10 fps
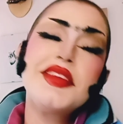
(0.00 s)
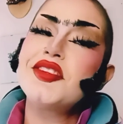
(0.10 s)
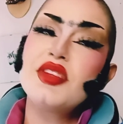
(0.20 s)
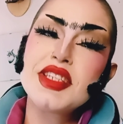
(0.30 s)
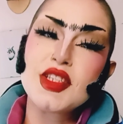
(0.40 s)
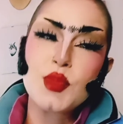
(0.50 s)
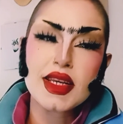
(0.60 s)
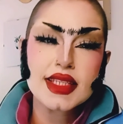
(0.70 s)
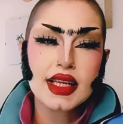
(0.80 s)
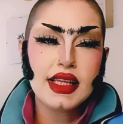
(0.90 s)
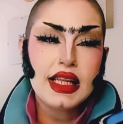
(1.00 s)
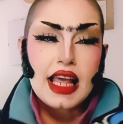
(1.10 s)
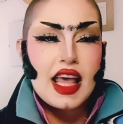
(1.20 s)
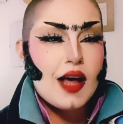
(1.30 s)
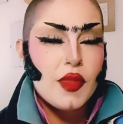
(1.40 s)
So this is basically
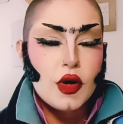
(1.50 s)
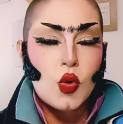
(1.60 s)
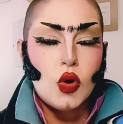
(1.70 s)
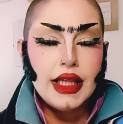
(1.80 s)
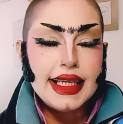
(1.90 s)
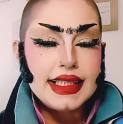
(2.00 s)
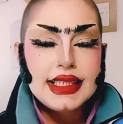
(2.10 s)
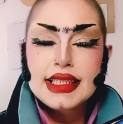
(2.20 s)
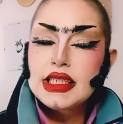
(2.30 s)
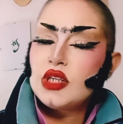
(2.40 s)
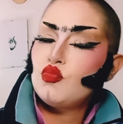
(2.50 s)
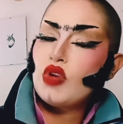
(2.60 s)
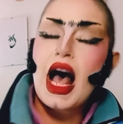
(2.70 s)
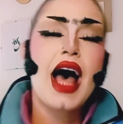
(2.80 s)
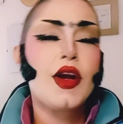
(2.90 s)
like, I'm the coolest.
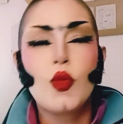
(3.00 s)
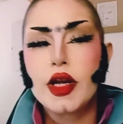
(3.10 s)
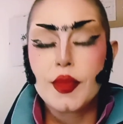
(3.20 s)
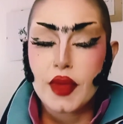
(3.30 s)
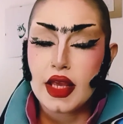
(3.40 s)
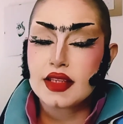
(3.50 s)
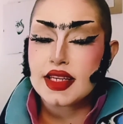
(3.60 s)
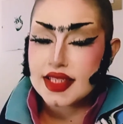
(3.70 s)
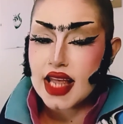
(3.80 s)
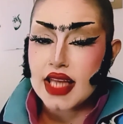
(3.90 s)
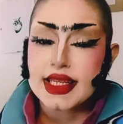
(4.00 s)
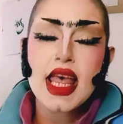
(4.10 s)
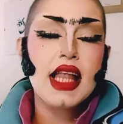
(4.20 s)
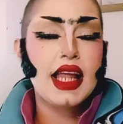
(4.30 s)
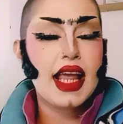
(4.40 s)
I don't want to be, it says,
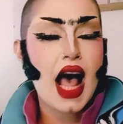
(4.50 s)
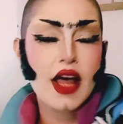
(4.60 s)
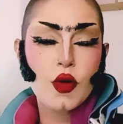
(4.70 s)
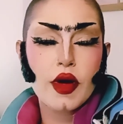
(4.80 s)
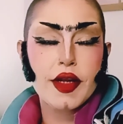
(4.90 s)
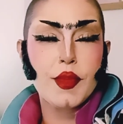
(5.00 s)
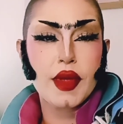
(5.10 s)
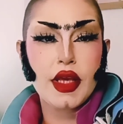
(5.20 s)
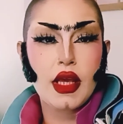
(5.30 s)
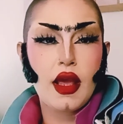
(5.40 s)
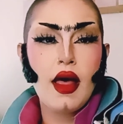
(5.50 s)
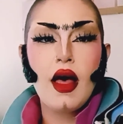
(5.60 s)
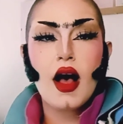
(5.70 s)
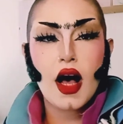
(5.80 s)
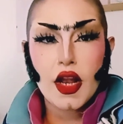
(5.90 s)
like, I don't want to be
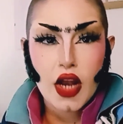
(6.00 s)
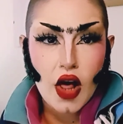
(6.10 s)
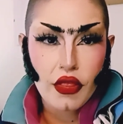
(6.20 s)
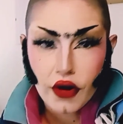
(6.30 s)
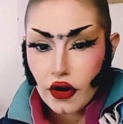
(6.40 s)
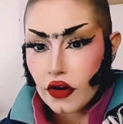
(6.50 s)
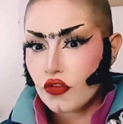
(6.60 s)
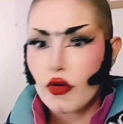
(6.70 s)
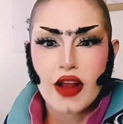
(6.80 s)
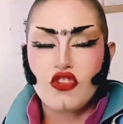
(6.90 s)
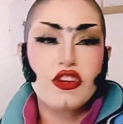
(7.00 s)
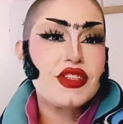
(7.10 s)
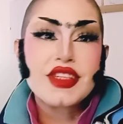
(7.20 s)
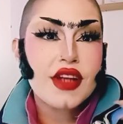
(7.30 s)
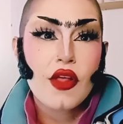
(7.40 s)
just
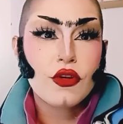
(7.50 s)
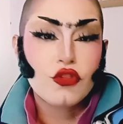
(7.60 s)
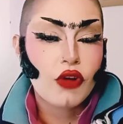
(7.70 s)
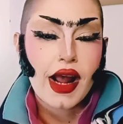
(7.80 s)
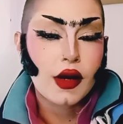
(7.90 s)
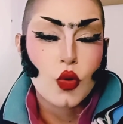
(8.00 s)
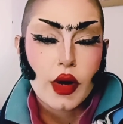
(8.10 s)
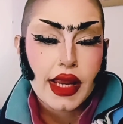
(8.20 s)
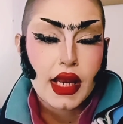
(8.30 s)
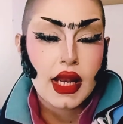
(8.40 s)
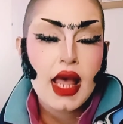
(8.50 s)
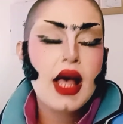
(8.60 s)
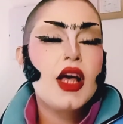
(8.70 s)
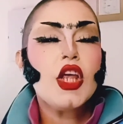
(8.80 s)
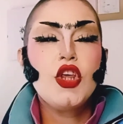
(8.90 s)
another drag queen.
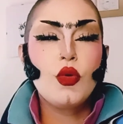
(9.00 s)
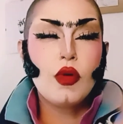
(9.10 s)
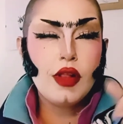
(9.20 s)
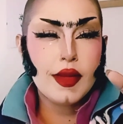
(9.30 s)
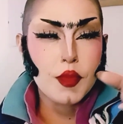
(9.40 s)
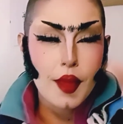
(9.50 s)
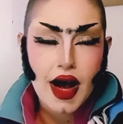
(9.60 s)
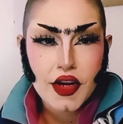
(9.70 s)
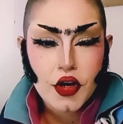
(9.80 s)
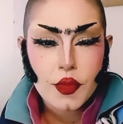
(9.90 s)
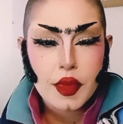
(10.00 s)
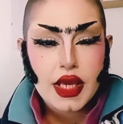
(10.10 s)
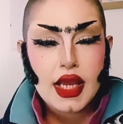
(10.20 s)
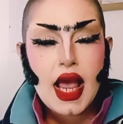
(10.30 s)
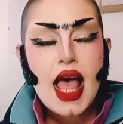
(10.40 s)
You will admire
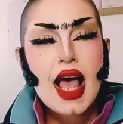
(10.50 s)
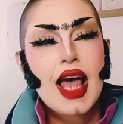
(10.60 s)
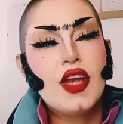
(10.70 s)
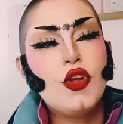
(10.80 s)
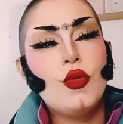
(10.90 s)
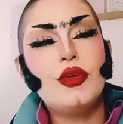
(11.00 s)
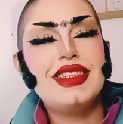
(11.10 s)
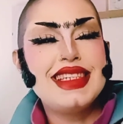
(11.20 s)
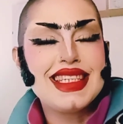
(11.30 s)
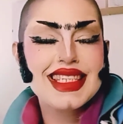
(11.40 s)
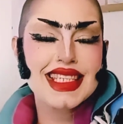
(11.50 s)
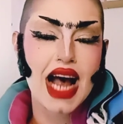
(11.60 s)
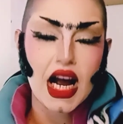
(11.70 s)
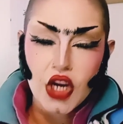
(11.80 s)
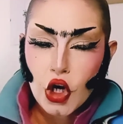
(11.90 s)
me and you will
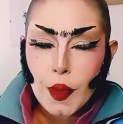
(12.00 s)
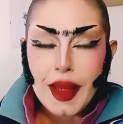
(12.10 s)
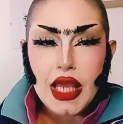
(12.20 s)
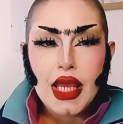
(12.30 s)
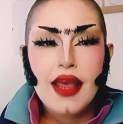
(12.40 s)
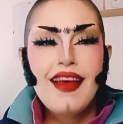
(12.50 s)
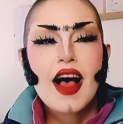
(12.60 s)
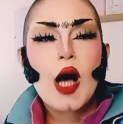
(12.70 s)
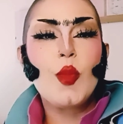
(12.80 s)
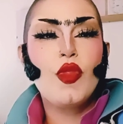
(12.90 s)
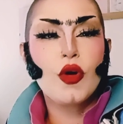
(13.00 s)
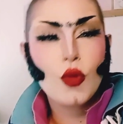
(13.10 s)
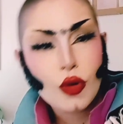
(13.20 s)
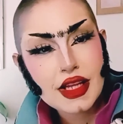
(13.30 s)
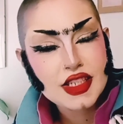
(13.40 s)
desire me. I'm the
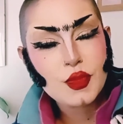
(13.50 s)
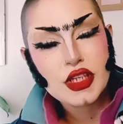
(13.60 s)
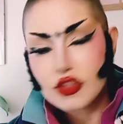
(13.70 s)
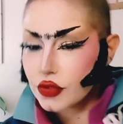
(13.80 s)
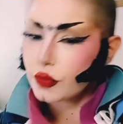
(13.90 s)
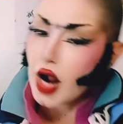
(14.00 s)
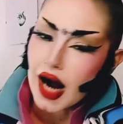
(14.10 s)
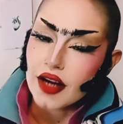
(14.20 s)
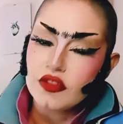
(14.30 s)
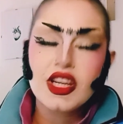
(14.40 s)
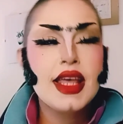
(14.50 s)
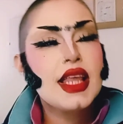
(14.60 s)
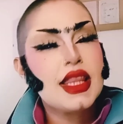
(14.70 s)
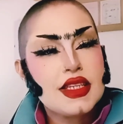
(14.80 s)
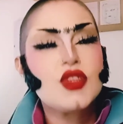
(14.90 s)
coolest bitch around.
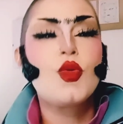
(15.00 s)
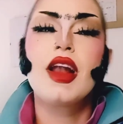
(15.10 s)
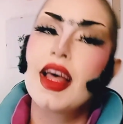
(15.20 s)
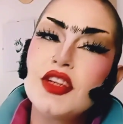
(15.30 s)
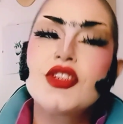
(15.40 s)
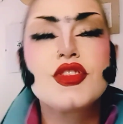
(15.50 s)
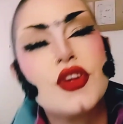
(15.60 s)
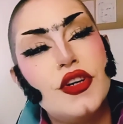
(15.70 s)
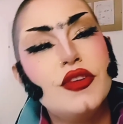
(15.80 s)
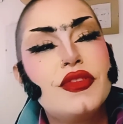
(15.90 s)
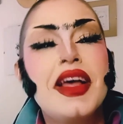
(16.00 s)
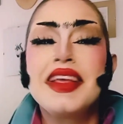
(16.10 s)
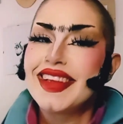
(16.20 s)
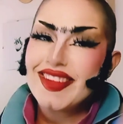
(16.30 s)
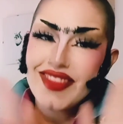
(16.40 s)
This is what I deserve.
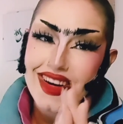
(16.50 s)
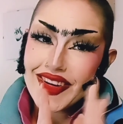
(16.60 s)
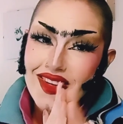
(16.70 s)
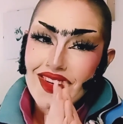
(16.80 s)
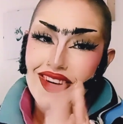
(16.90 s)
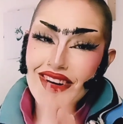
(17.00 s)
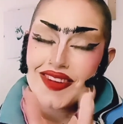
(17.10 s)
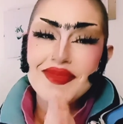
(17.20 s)
Very cool.